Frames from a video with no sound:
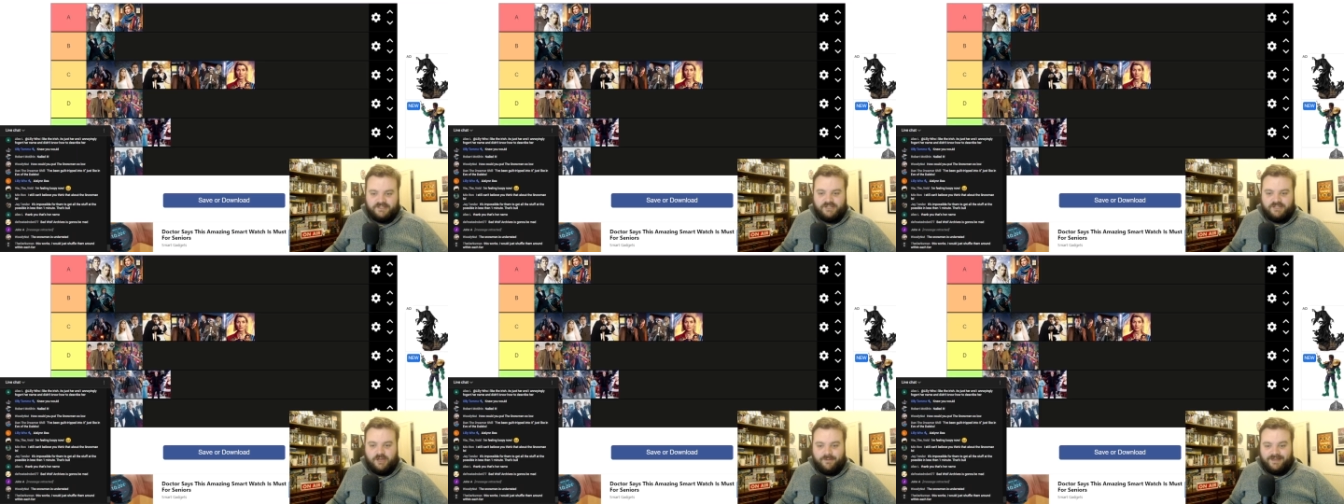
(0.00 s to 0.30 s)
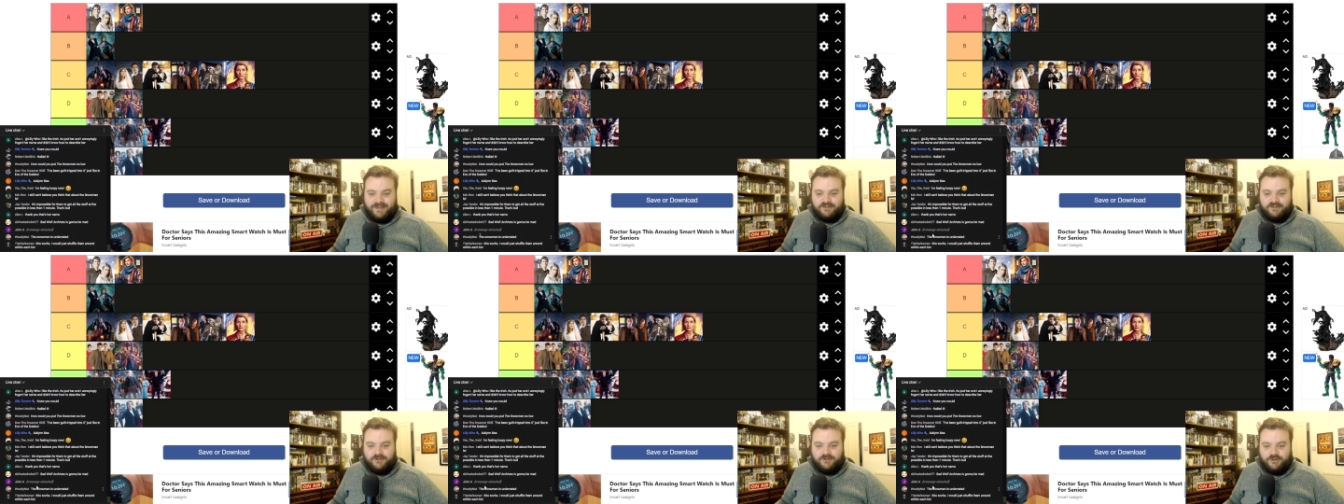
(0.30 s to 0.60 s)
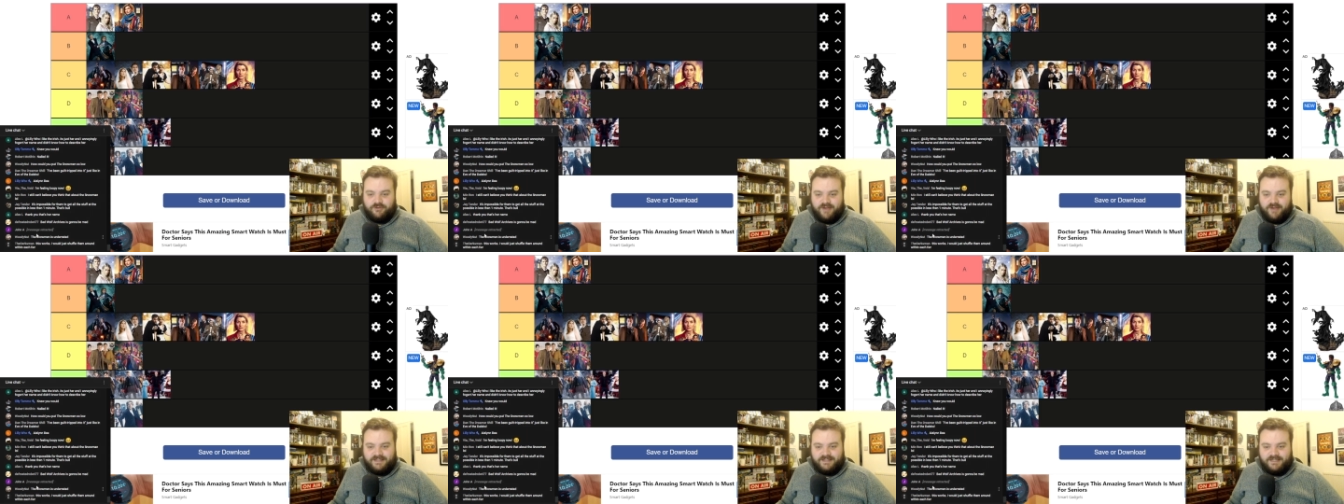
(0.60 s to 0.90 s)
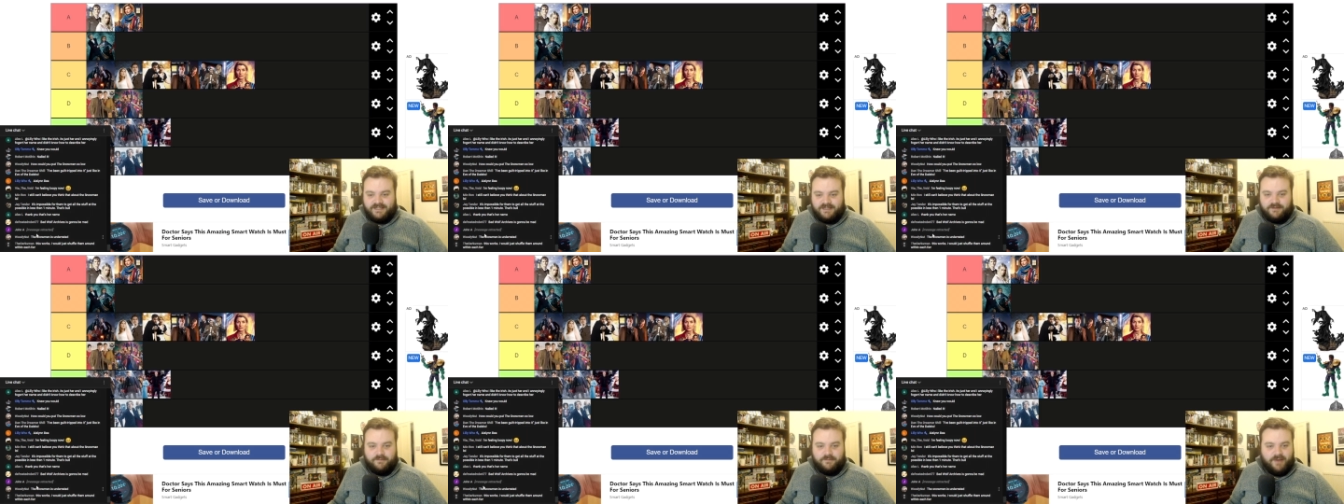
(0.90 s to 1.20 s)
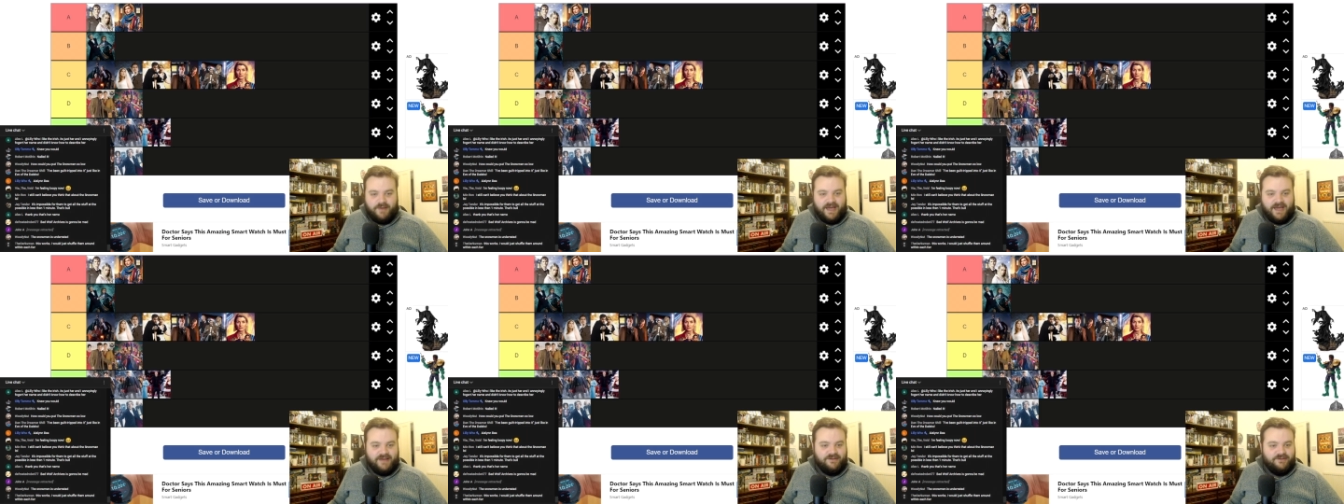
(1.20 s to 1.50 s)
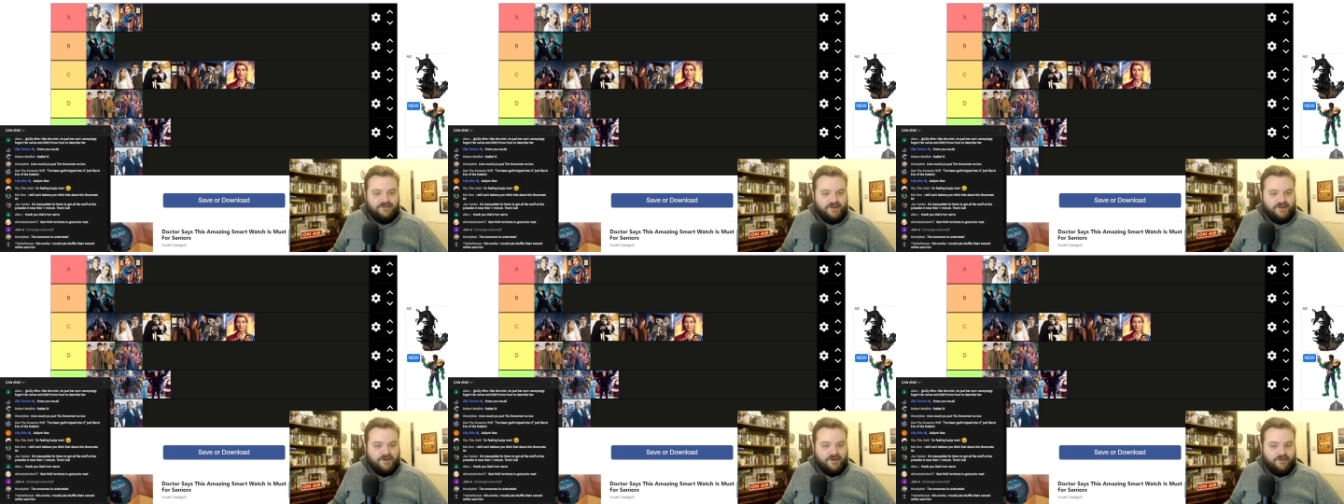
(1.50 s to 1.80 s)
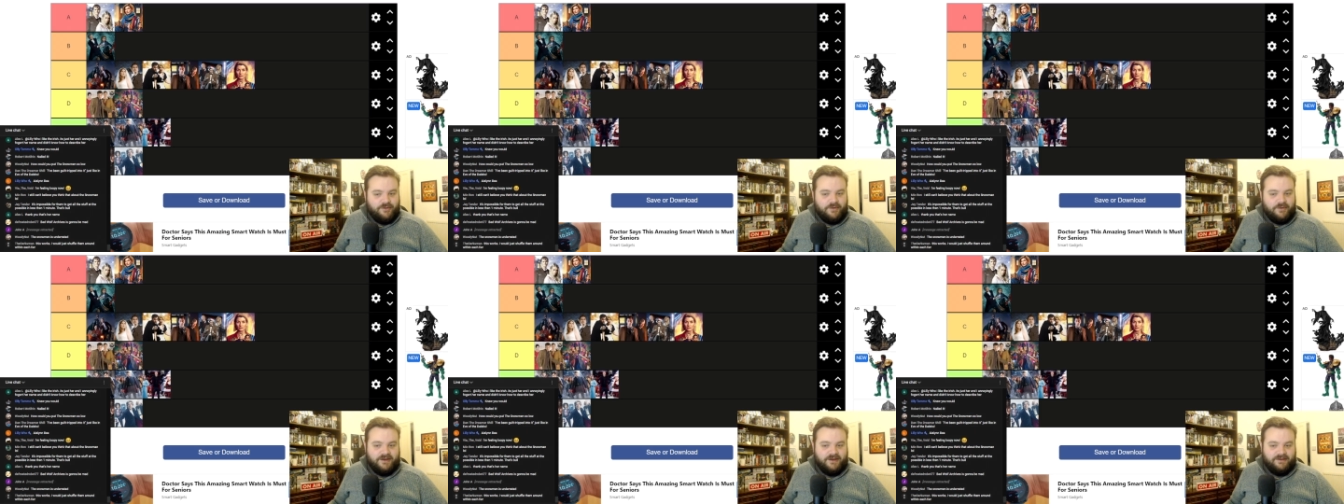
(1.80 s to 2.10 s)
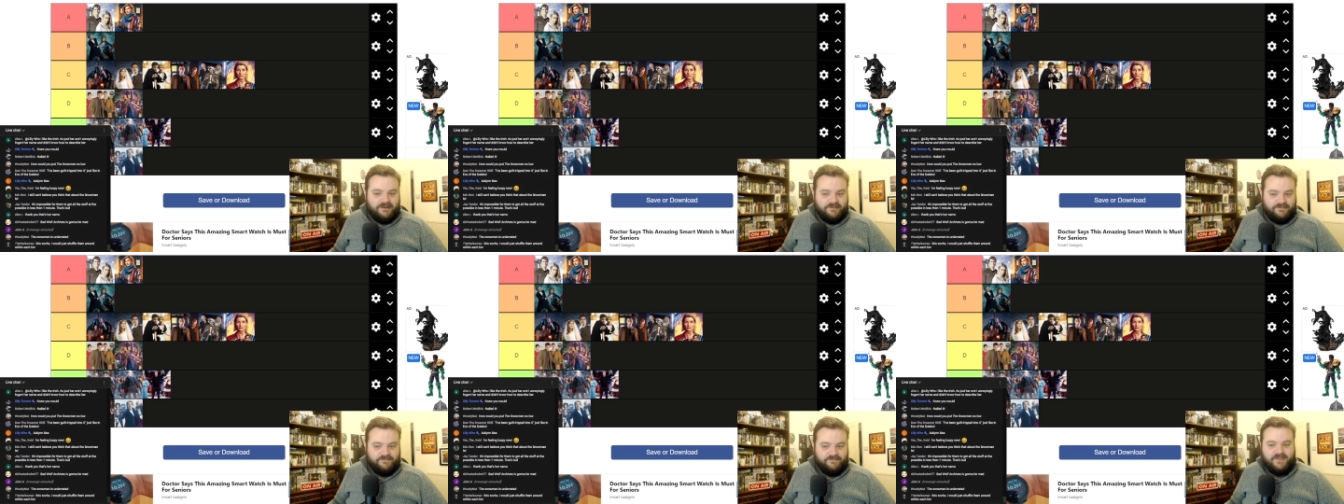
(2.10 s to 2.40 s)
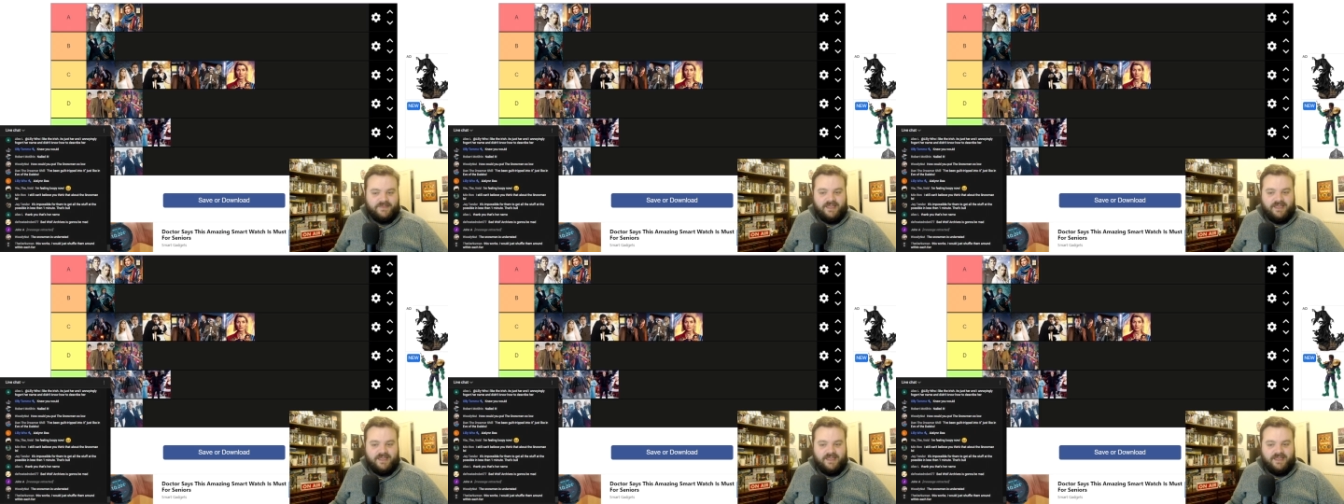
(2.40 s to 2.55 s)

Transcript: The snowman is underrated by no one.